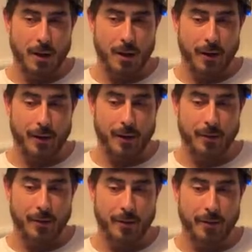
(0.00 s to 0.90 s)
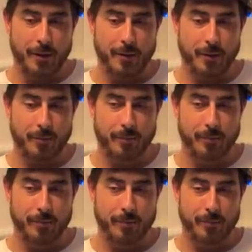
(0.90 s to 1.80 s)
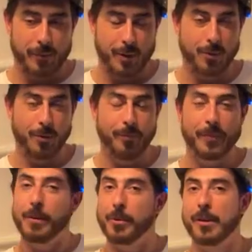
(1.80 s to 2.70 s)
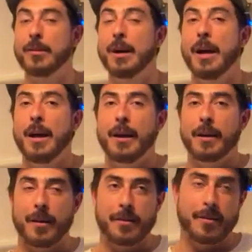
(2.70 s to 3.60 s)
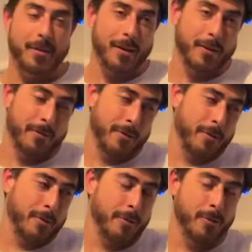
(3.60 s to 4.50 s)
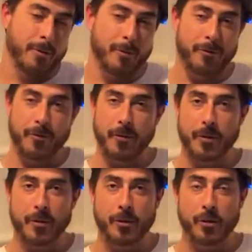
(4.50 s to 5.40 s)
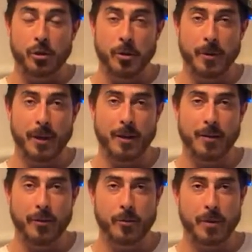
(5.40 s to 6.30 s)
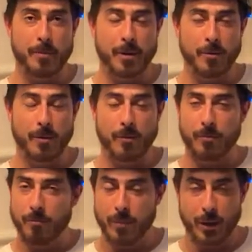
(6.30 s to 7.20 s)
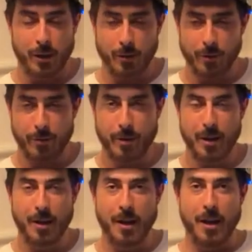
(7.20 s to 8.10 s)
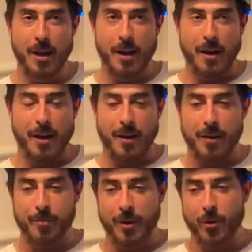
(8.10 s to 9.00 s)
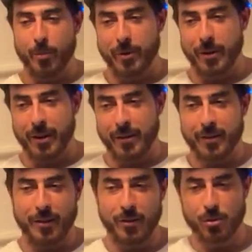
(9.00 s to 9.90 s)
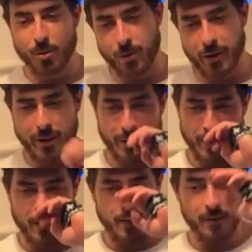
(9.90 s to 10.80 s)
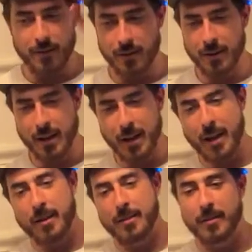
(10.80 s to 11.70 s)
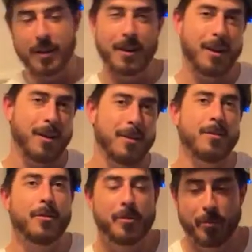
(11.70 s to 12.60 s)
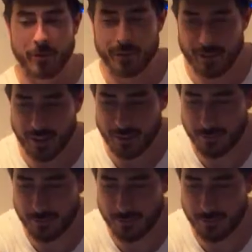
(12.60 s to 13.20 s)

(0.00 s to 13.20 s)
I can't think of anything. Cool. Well, guys, thanks so for tuning in, streaming, being here with me. Hope you guys enjoyed tonight, and all the previous kind of